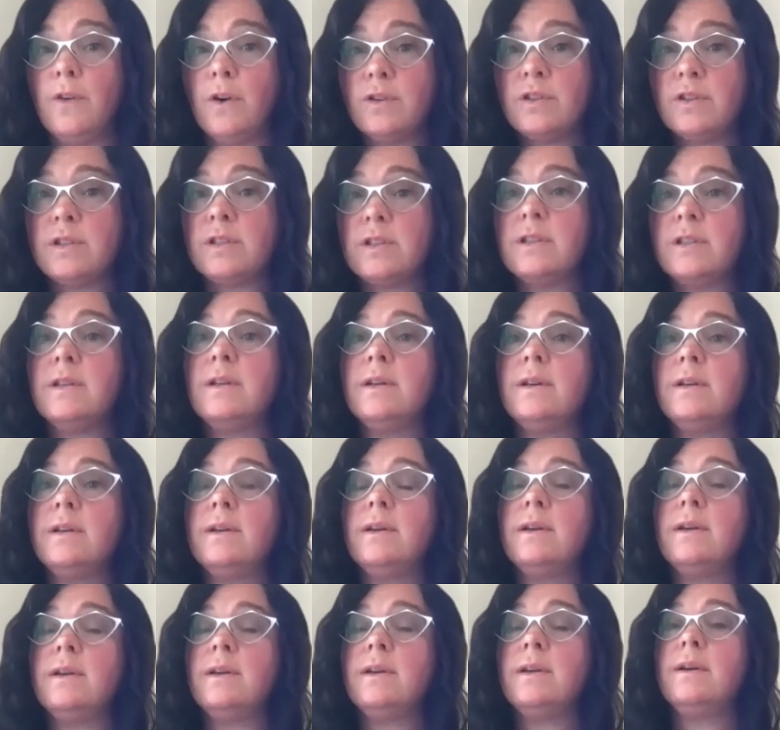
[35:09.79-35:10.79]
First,
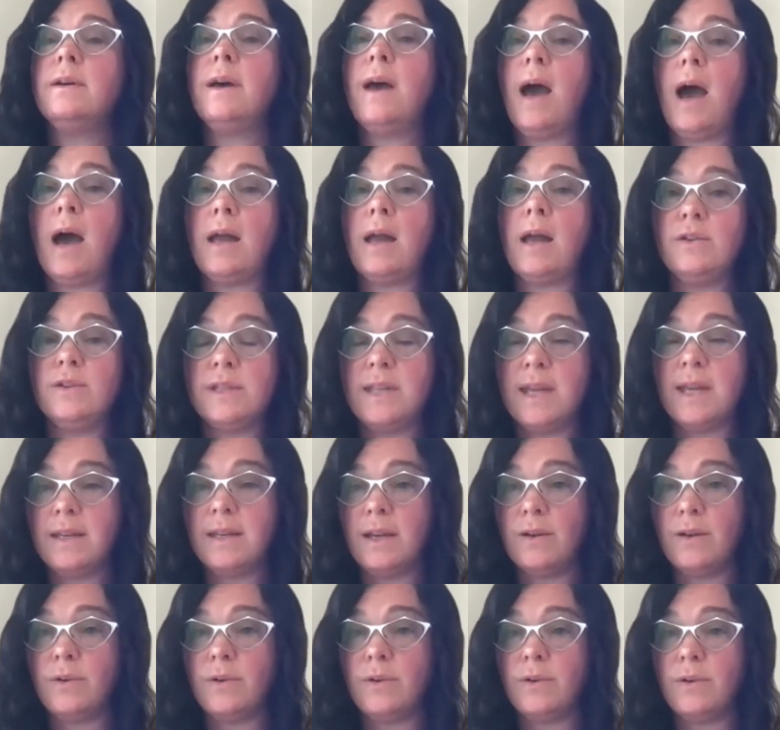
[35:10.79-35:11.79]
how do you
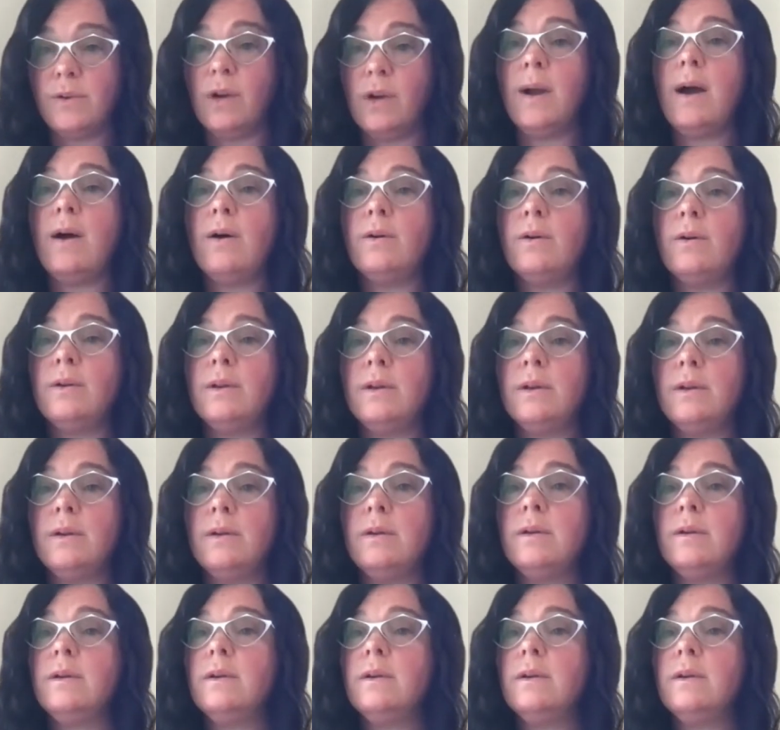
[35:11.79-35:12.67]
stand out in a crowd?